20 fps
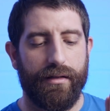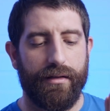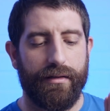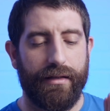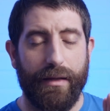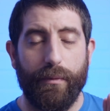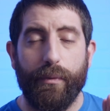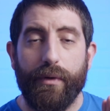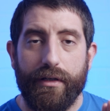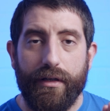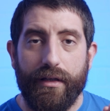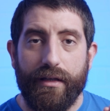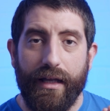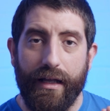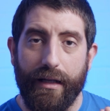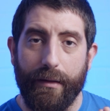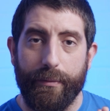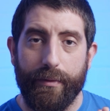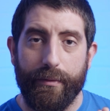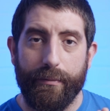that will not
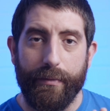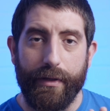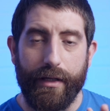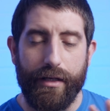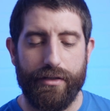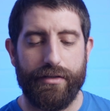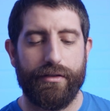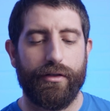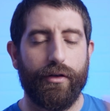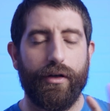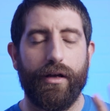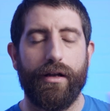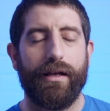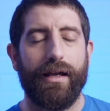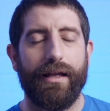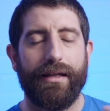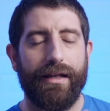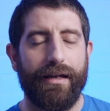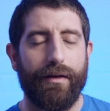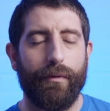help because you're gonna
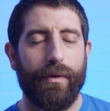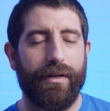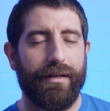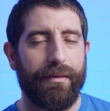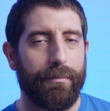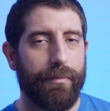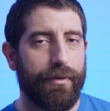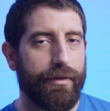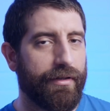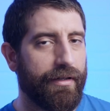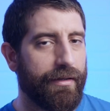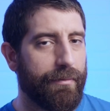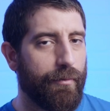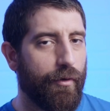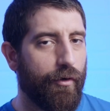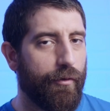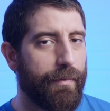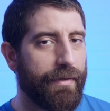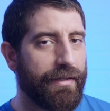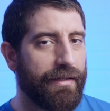get anyway the blurry
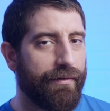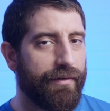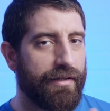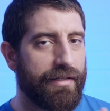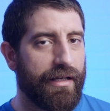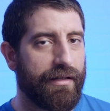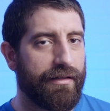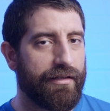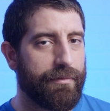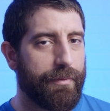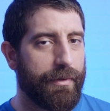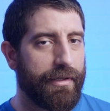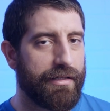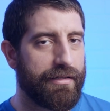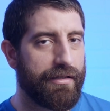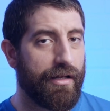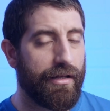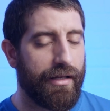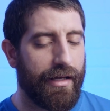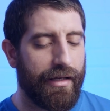movement if the shutter speed is
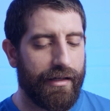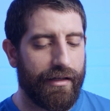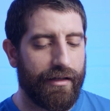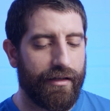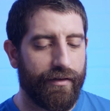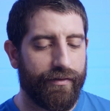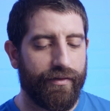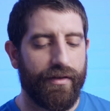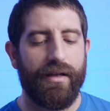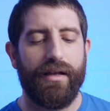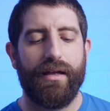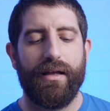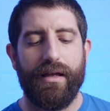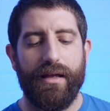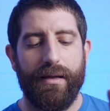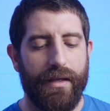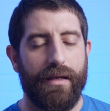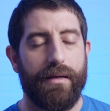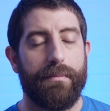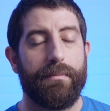not high enough,
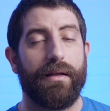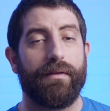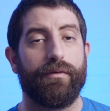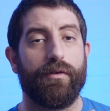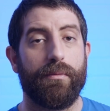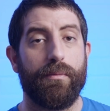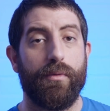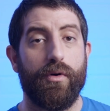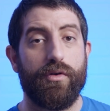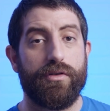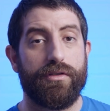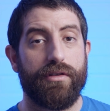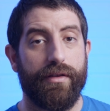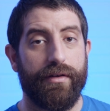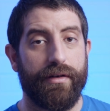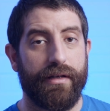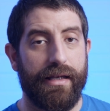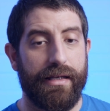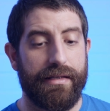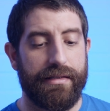but for most
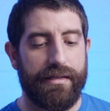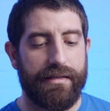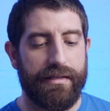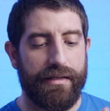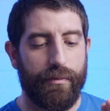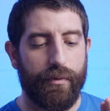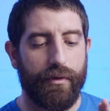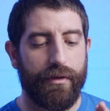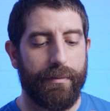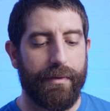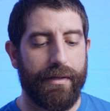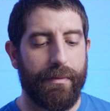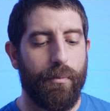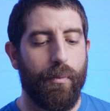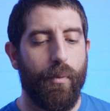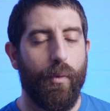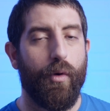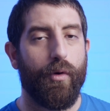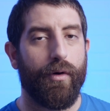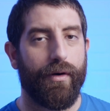other cases it will be
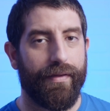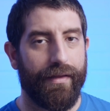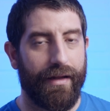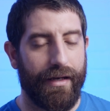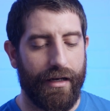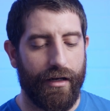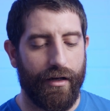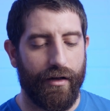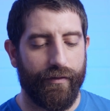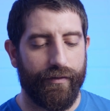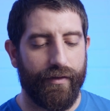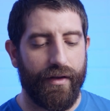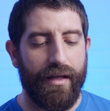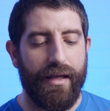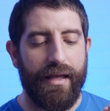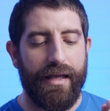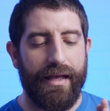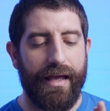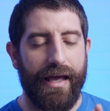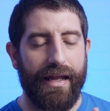more than enough,
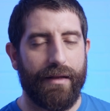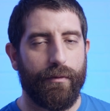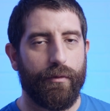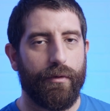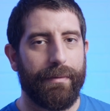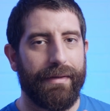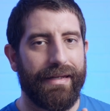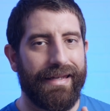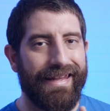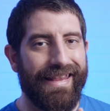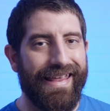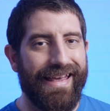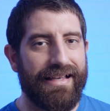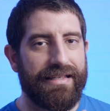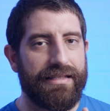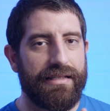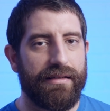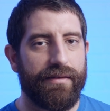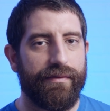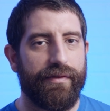and it will be an
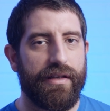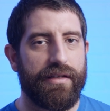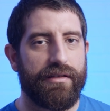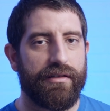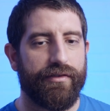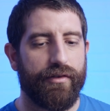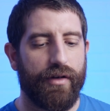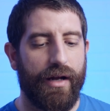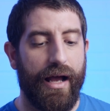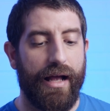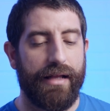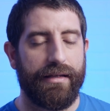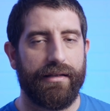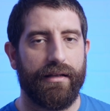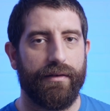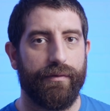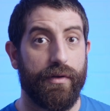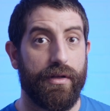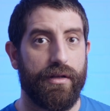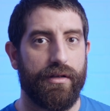excellent feature for
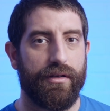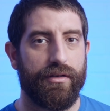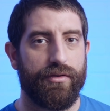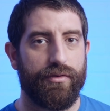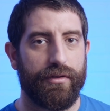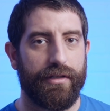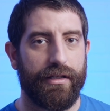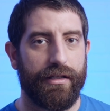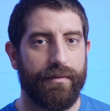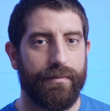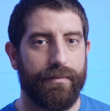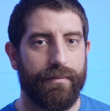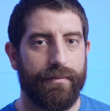handheld video shooting.